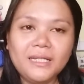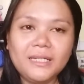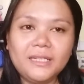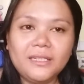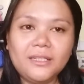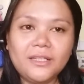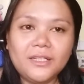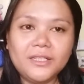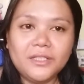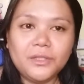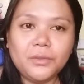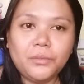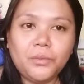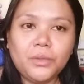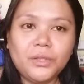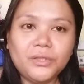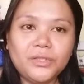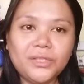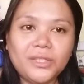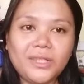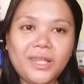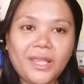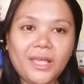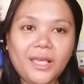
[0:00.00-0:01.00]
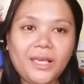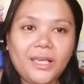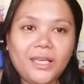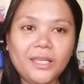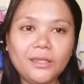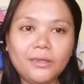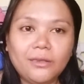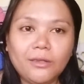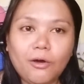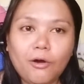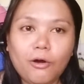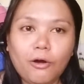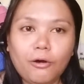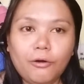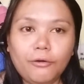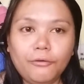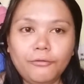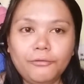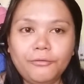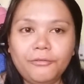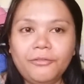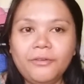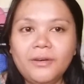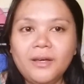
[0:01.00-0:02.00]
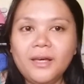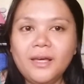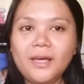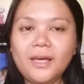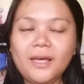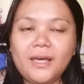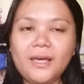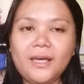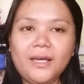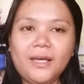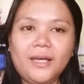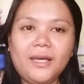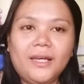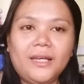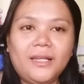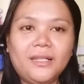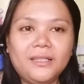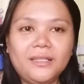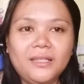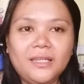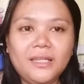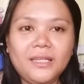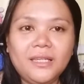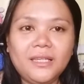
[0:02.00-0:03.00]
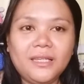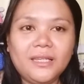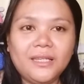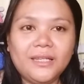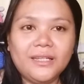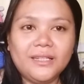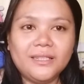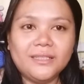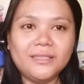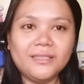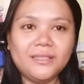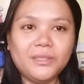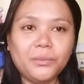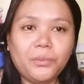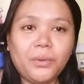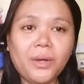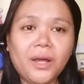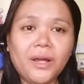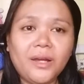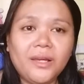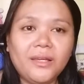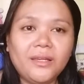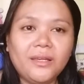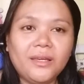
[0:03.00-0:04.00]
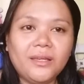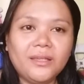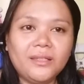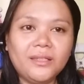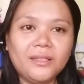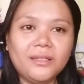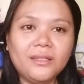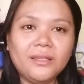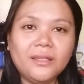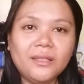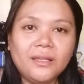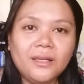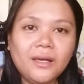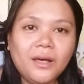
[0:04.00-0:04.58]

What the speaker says: He doesn't want to take it off, and he is wearing it